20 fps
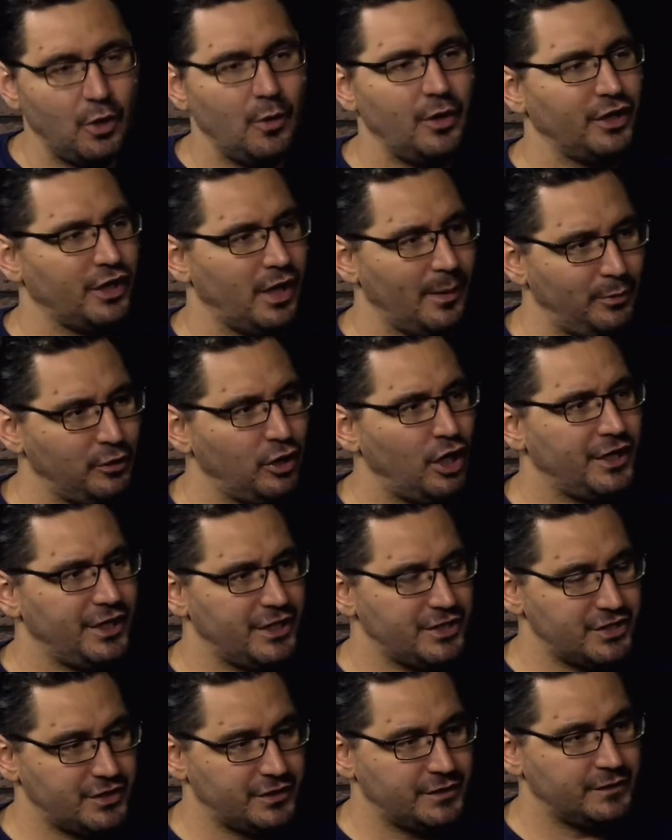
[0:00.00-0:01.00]
go on a couple
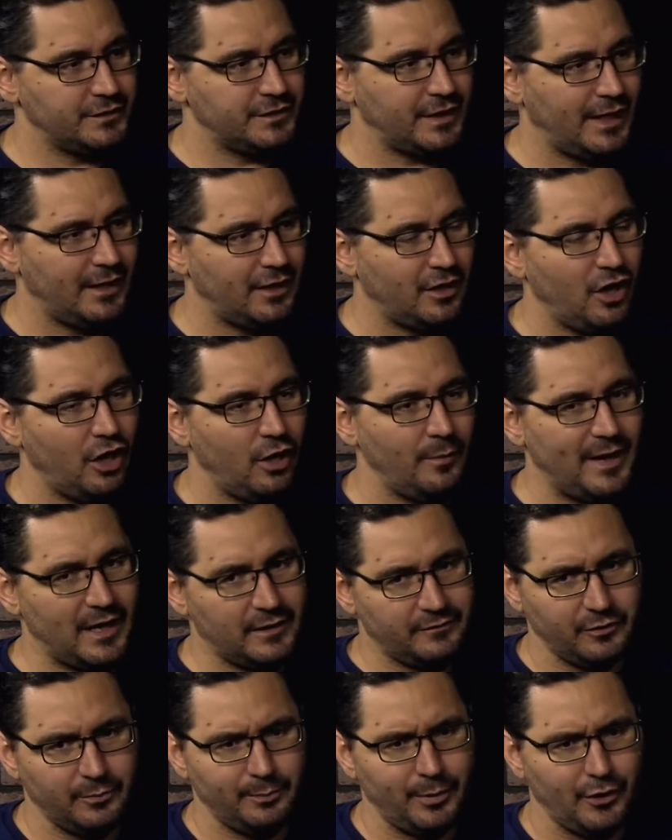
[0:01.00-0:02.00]
auditions. I had a callback
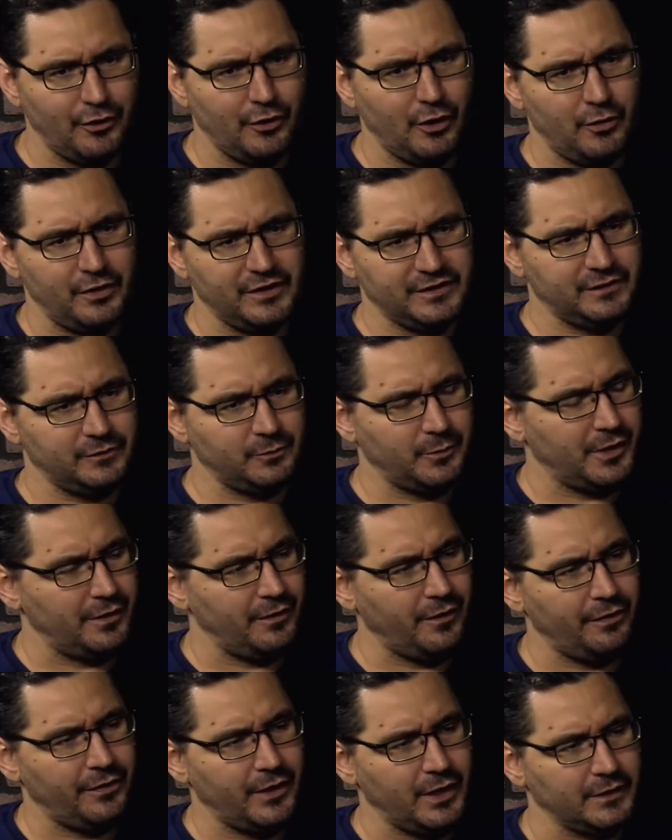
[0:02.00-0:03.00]
for Burn Notice as one of
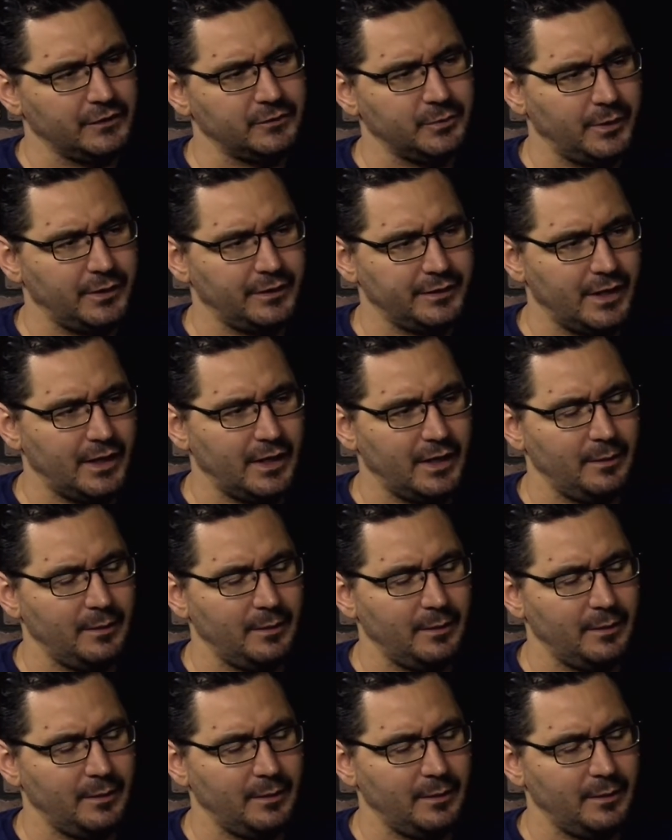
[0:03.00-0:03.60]
the thugs one time.